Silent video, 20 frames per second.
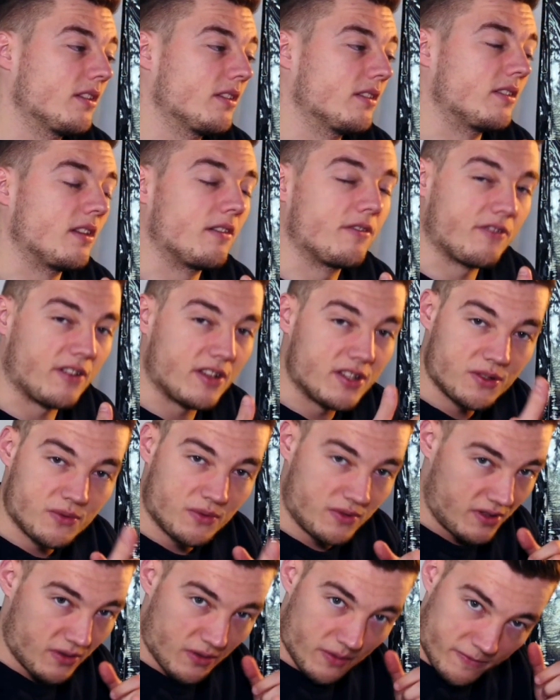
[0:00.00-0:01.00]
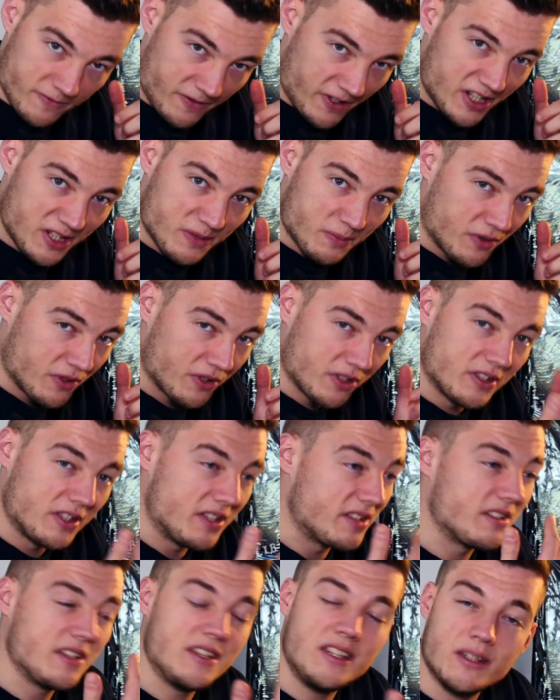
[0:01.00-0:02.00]
they're friends with you on Facebook and they
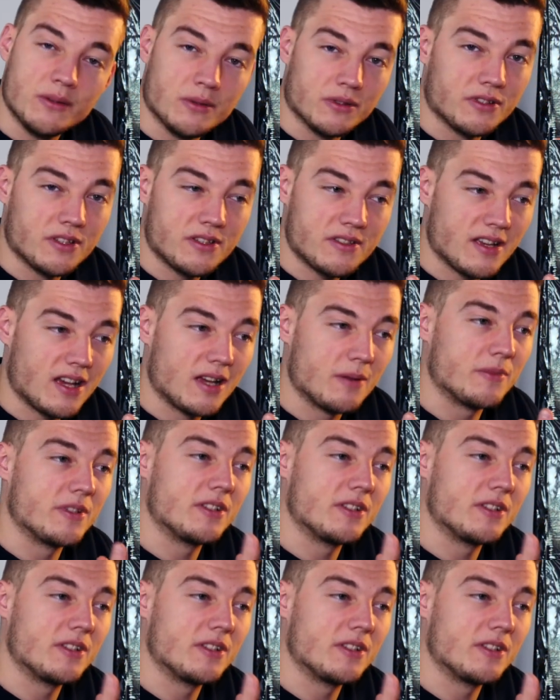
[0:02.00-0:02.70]
see you all the time,